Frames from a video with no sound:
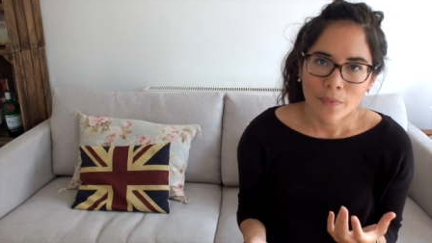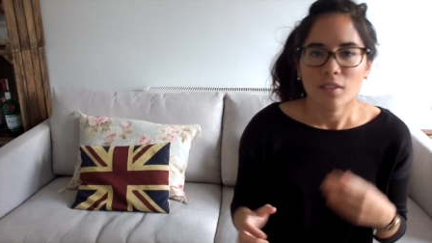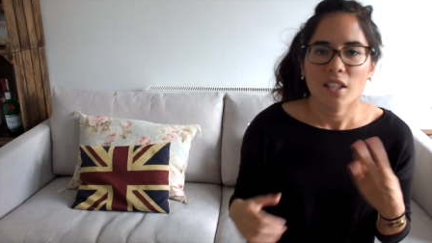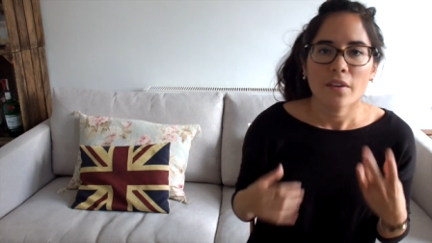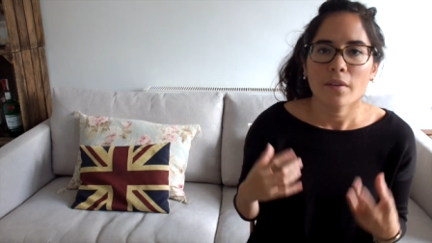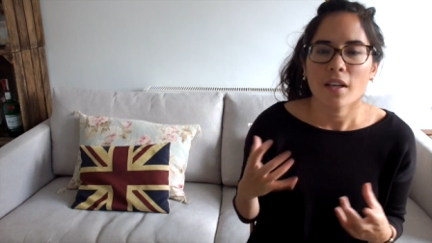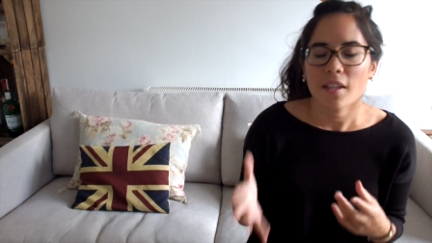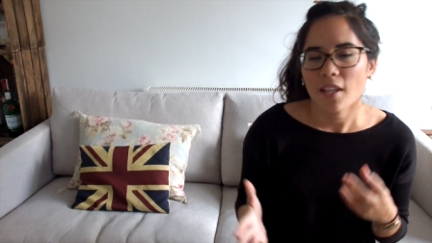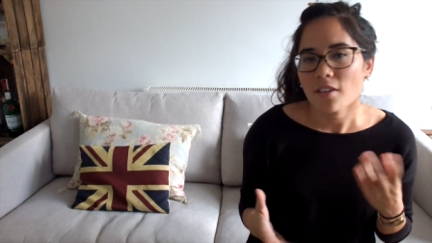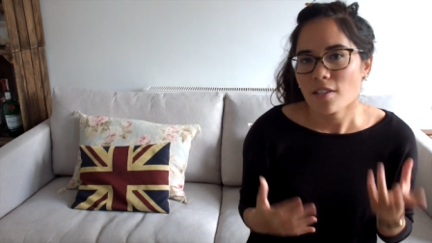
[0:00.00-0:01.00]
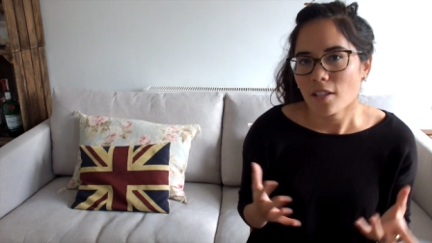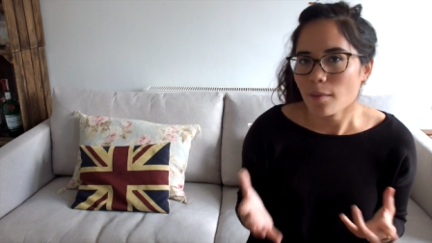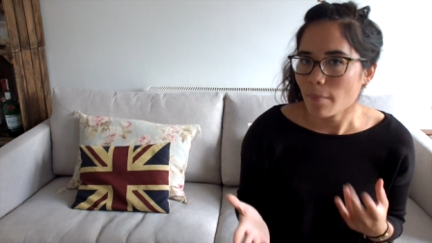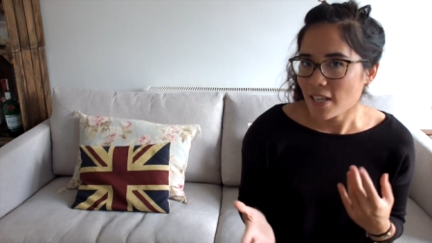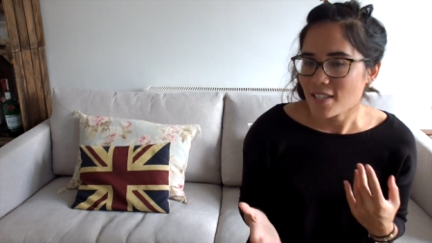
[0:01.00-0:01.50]
So those are
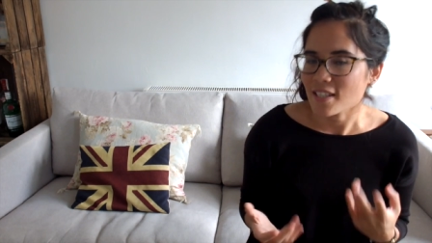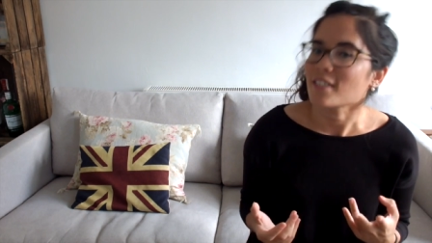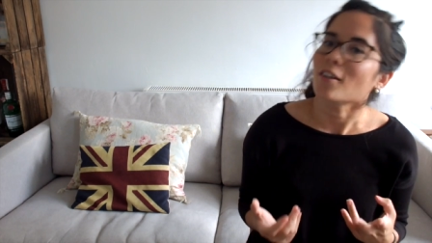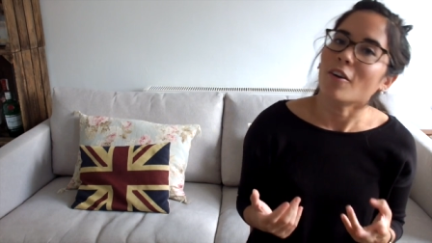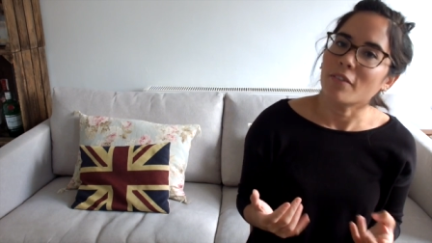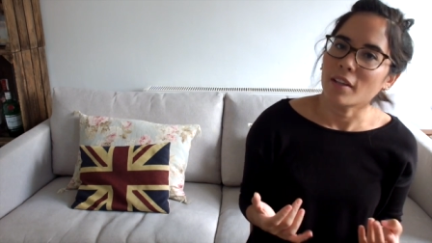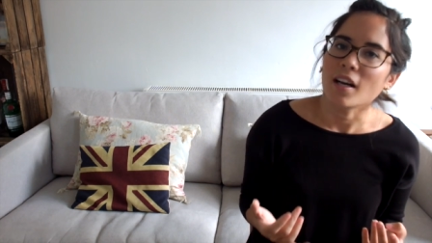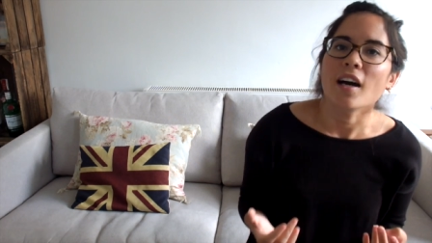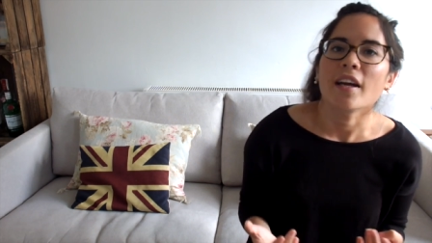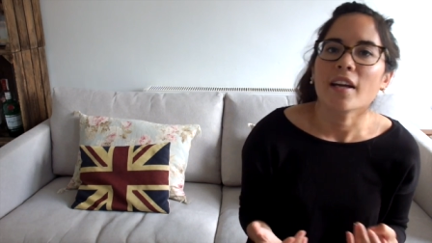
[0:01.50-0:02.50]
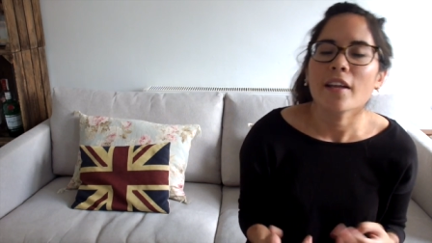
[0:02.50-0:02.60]
the basics of the eye.